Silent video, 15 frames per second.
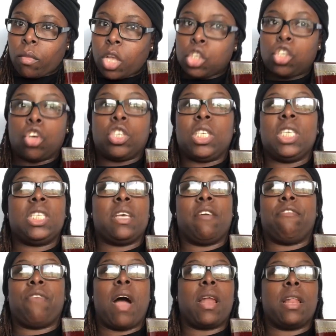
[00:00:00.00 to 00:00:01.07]
So she
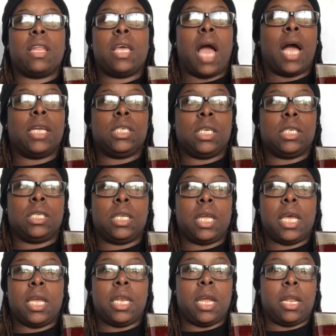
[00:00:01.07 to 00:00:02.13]
said, finally, I just
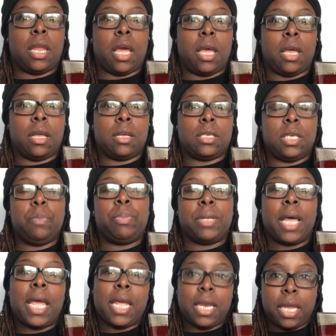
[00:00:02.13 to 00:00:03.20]
laid there, like, she
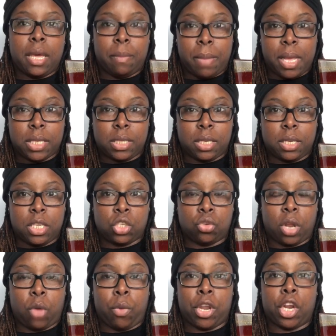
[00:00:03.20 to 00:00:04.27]
played dead, basically, so
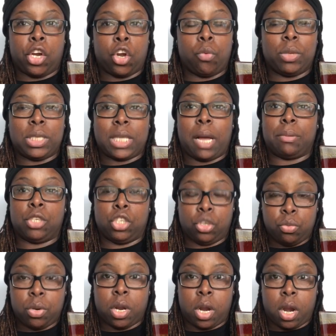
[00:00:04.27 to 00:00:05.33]
that way the girl would stop
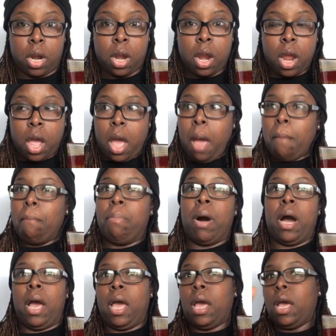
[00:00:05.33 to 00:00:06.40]
shooting her.
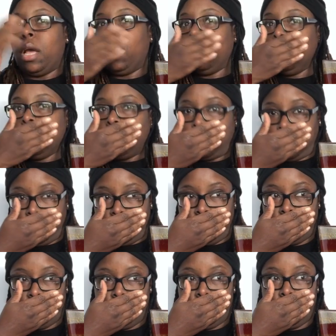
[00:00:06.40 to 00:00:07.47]
But
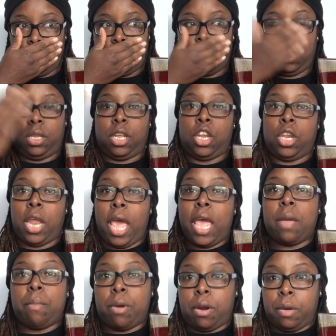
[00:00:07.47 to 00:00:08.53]
the
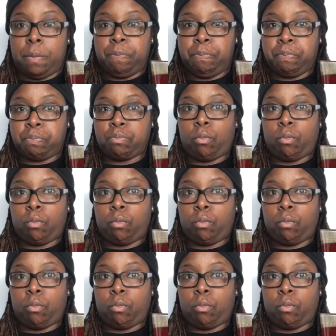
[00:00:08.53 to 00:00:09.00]
neighbor